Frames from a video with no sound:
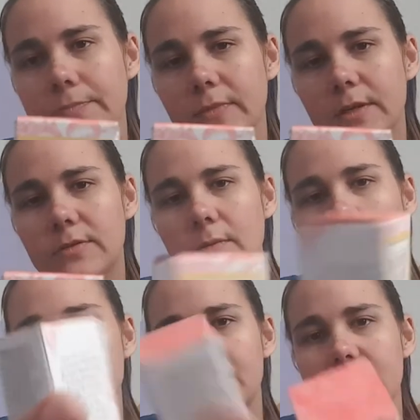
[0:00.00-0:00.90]
And the
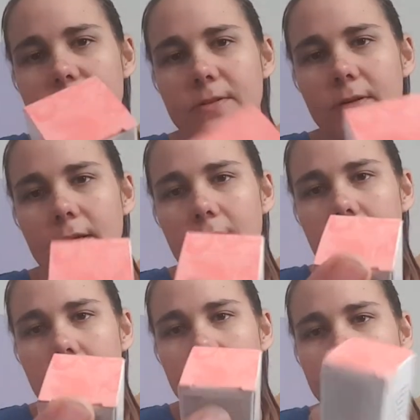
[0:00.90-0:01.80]
box is
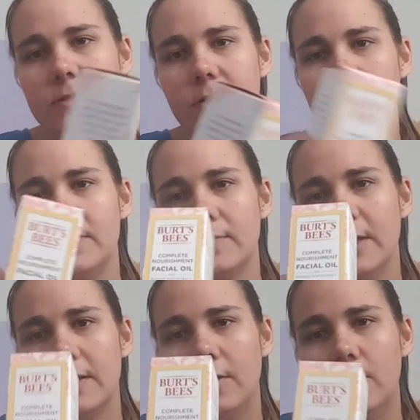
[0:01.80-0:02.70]
sealed, so I'm not
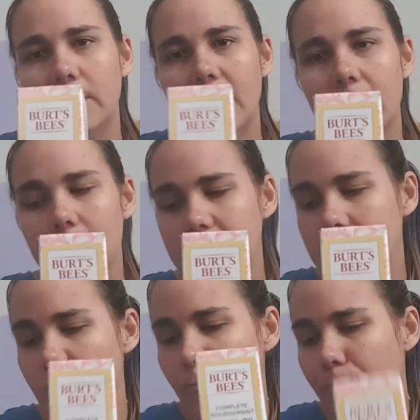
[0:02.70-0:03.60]
going to open that up
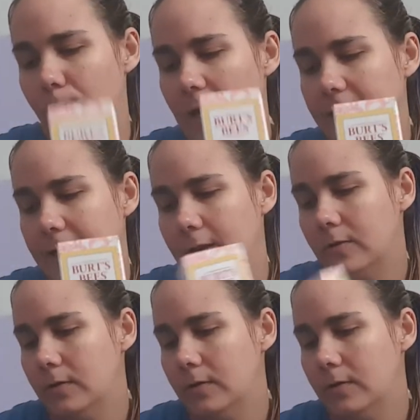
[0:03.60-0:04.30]
right now.